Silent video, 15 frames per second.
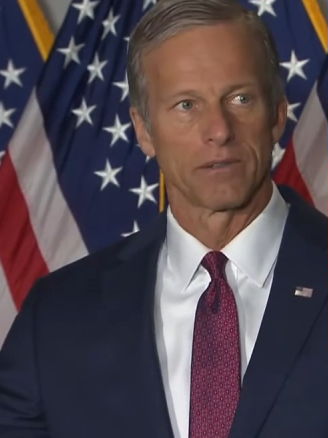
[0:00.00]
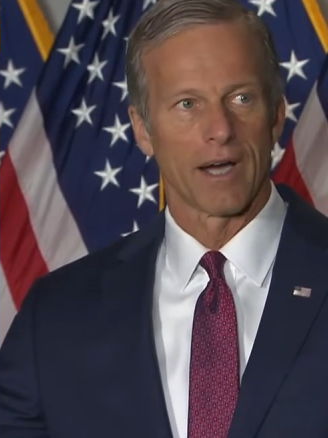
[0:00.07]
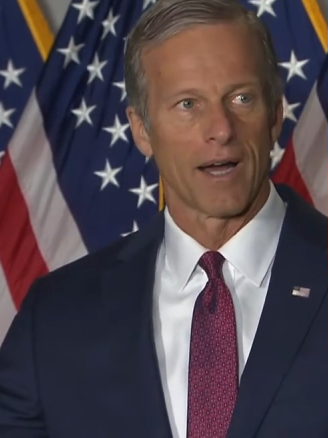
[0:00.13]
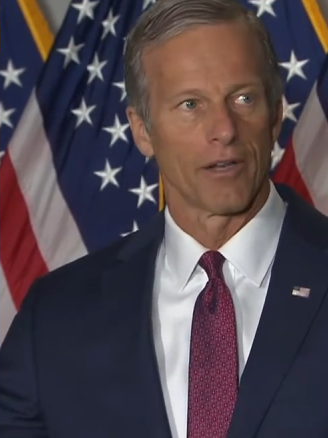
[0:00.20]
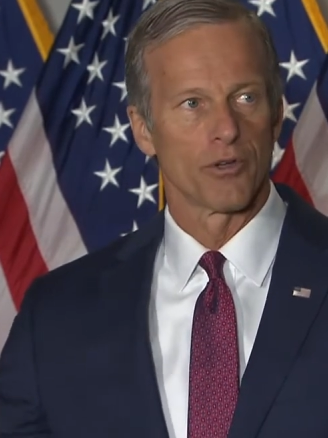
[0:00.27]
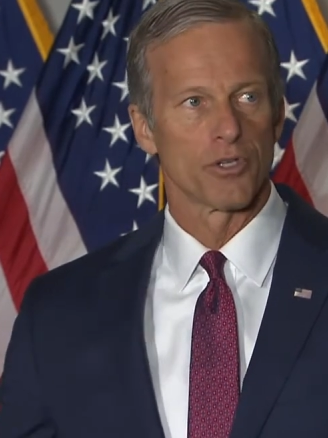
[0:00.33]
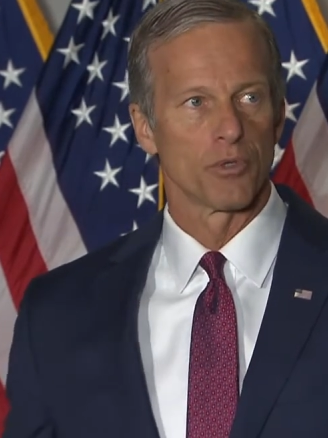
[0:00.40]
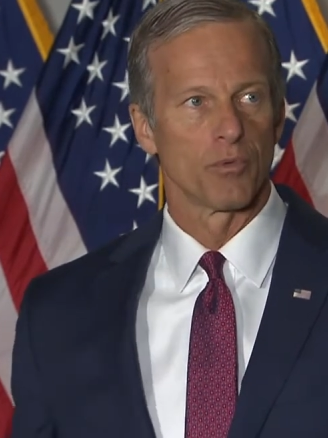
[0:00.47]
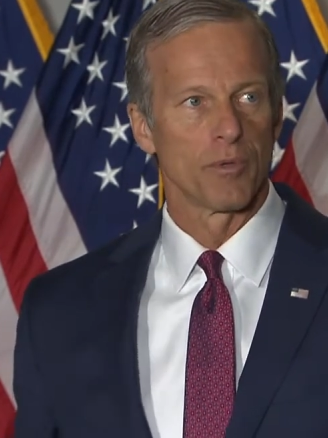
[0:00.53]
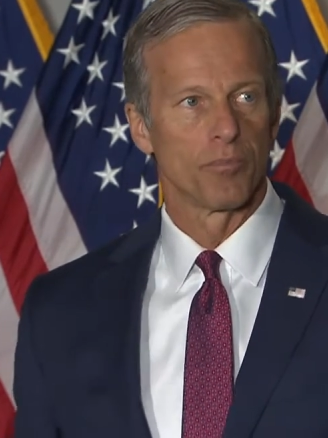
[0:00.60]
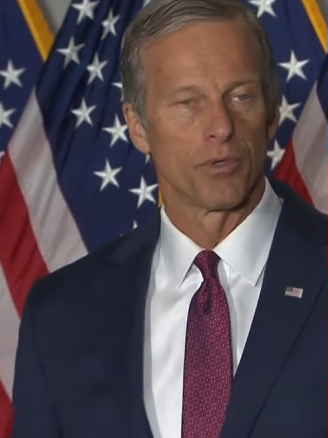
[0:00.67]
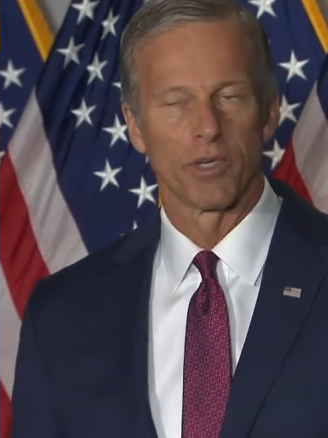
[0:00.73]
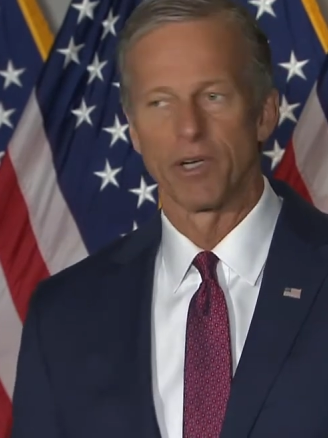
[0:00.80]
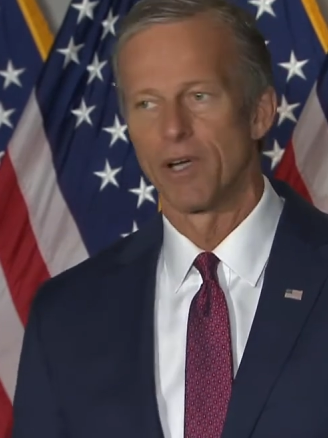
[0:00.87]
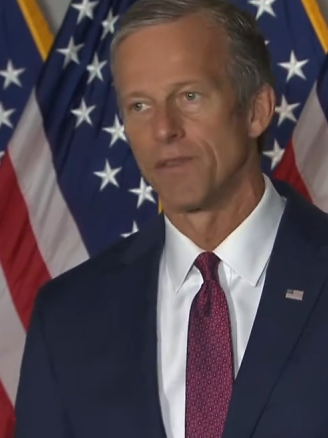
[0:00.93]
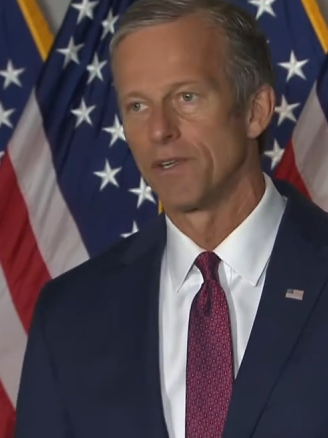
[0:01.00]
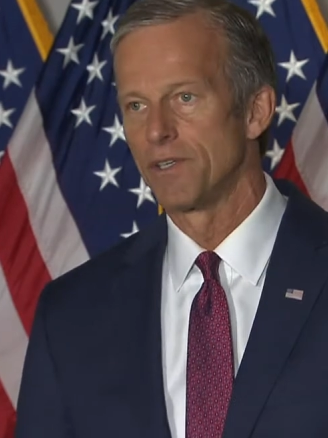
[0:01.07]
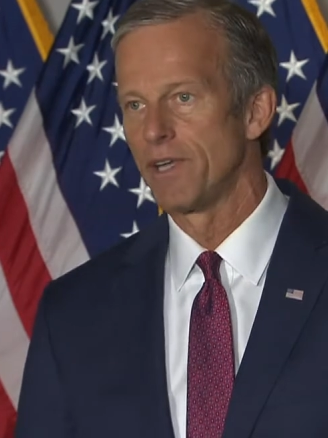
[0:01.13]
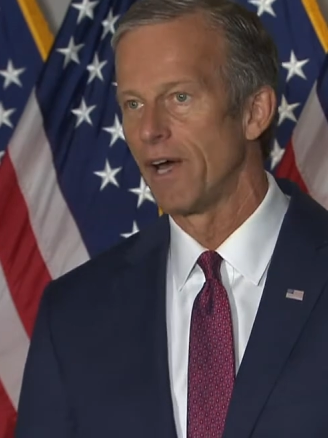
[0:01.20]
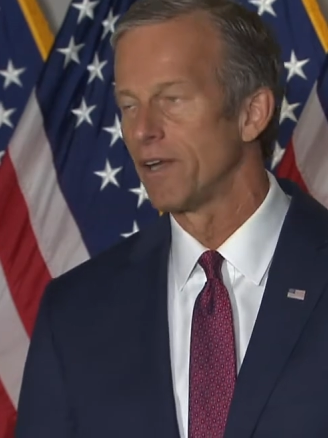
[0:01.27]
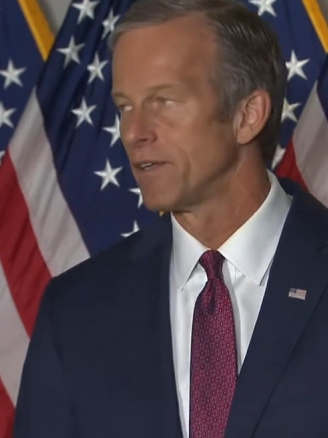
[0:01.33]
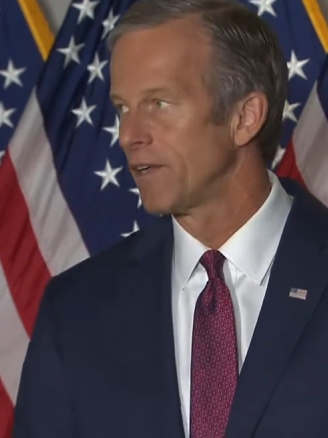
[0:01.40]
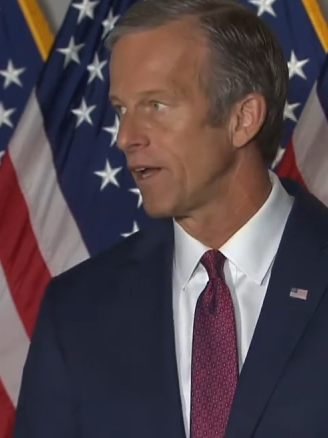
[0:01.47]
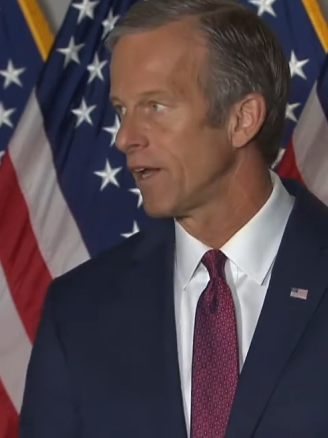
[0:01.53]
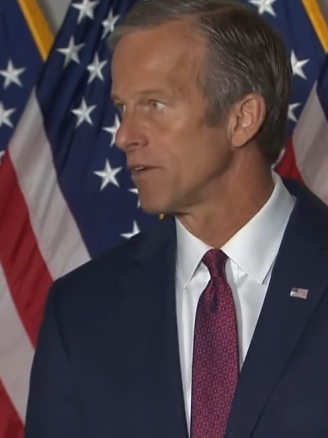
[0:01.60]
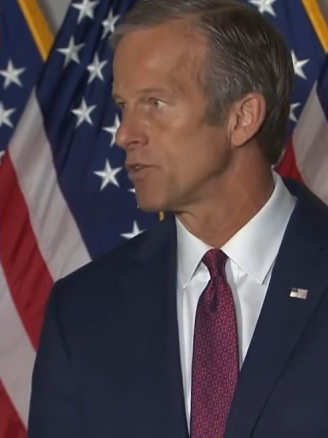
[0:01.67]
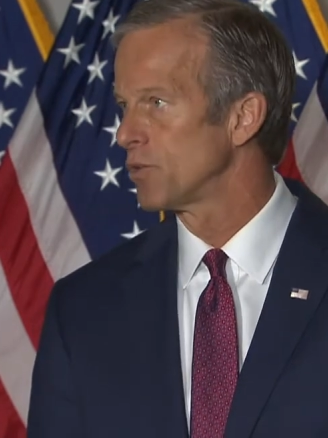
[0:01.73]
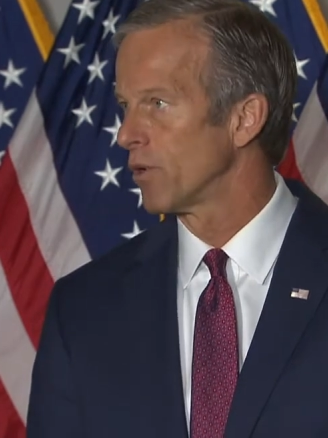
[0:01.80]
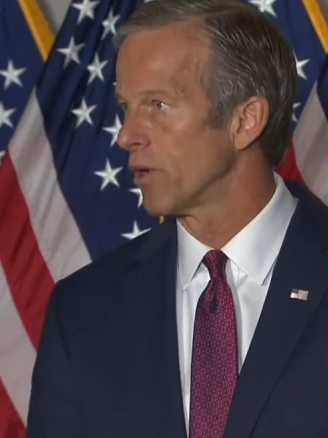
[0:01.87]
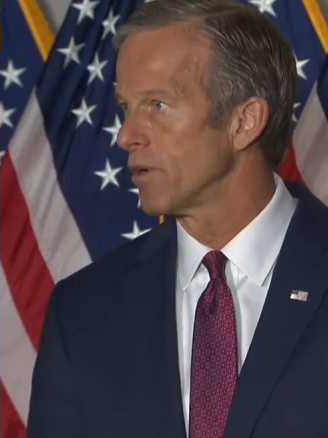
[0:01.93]
dollars that we put on the debt and
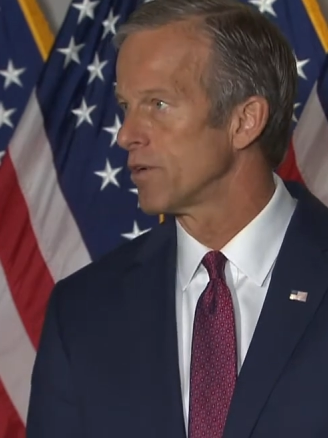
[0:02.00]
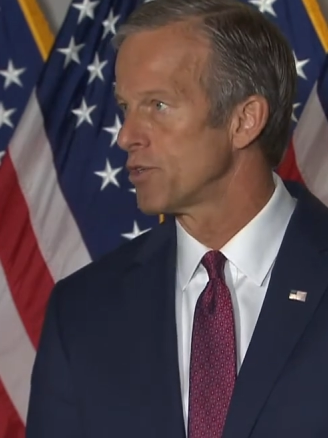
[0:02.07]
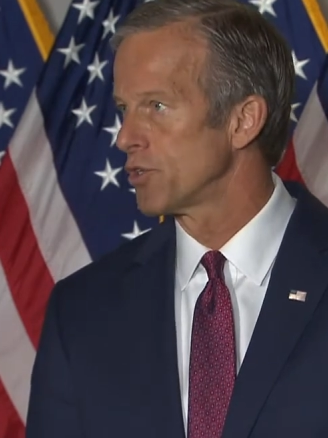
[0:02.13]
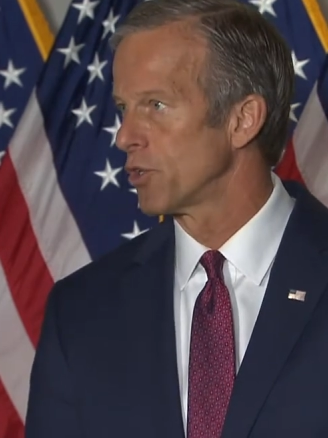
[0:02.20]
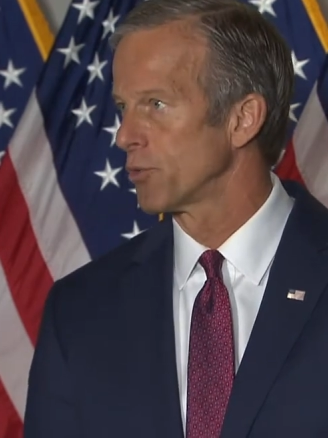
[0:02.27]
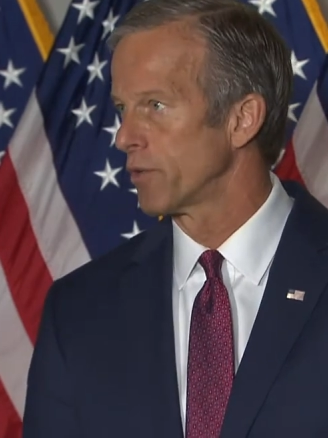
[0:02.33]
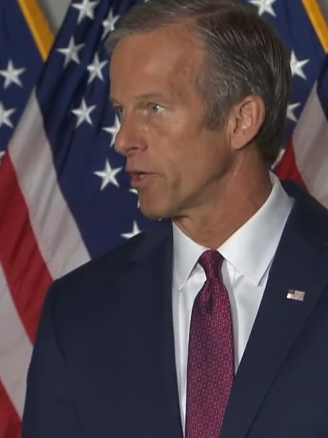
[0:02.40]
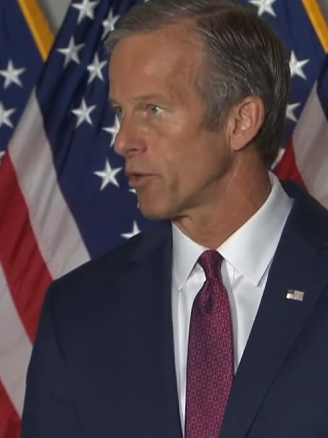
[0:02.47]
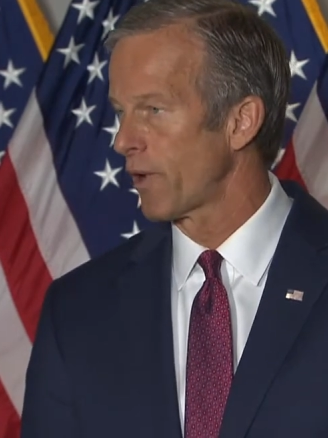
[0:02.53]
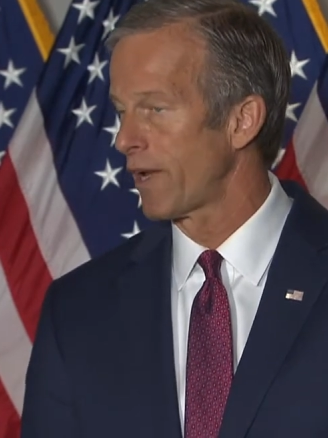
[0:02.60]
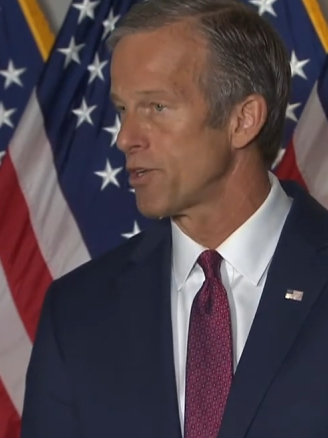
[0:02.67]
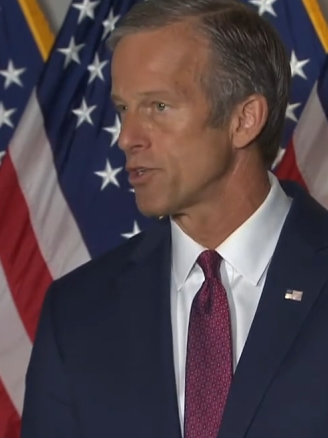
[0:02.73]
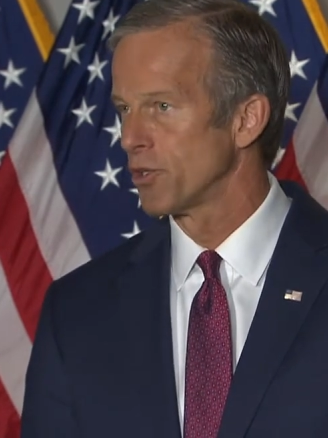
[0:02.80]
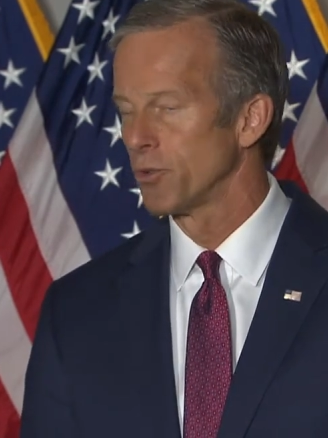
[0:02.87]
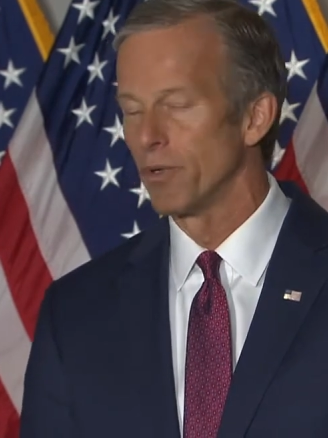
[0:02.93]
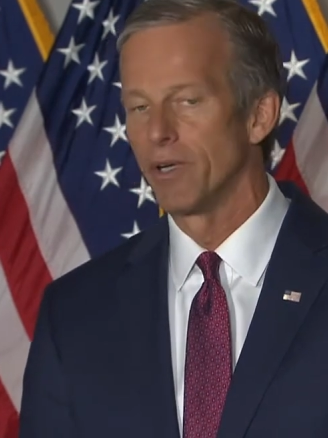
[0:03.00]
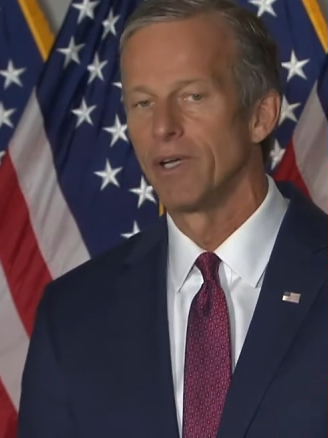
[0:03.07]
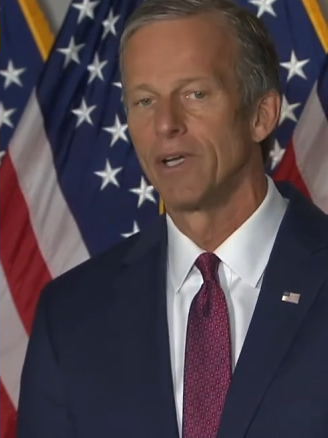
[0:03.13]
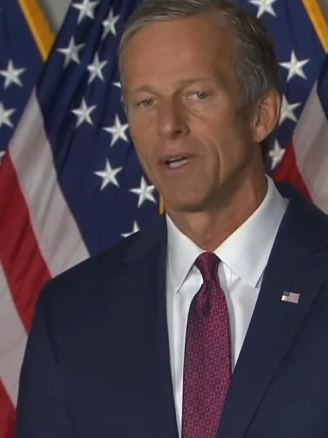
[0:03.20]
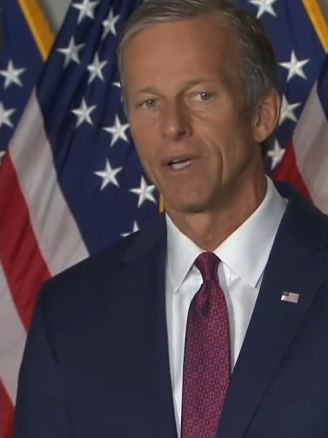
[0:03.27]
hand to our children and grandchildren.